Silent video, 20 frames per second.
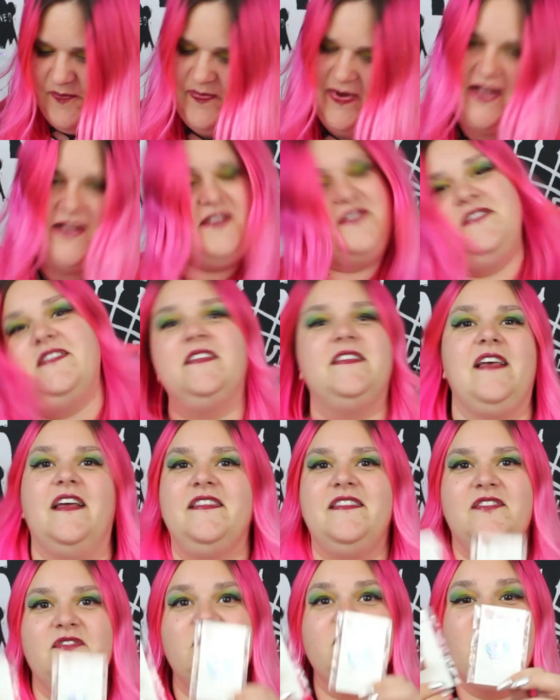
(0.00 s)
But she's
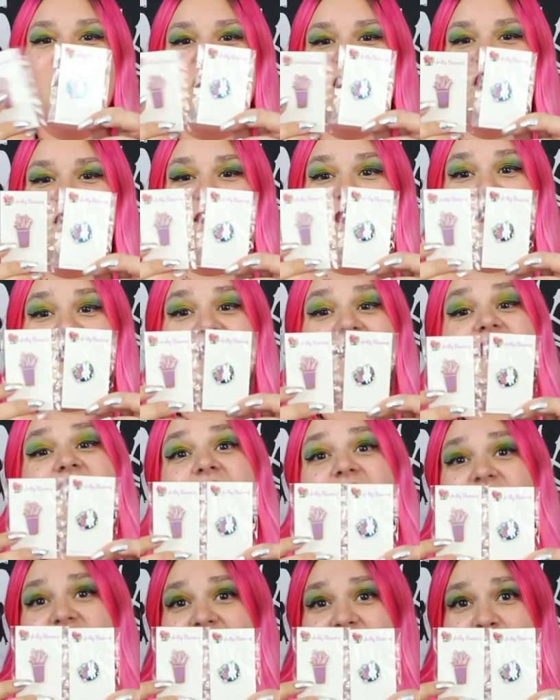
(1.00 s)
got some really, really
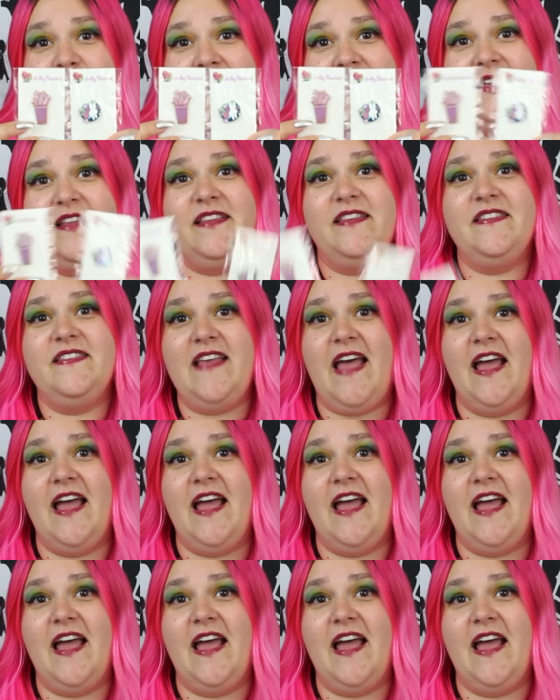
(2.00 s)
lovely pins,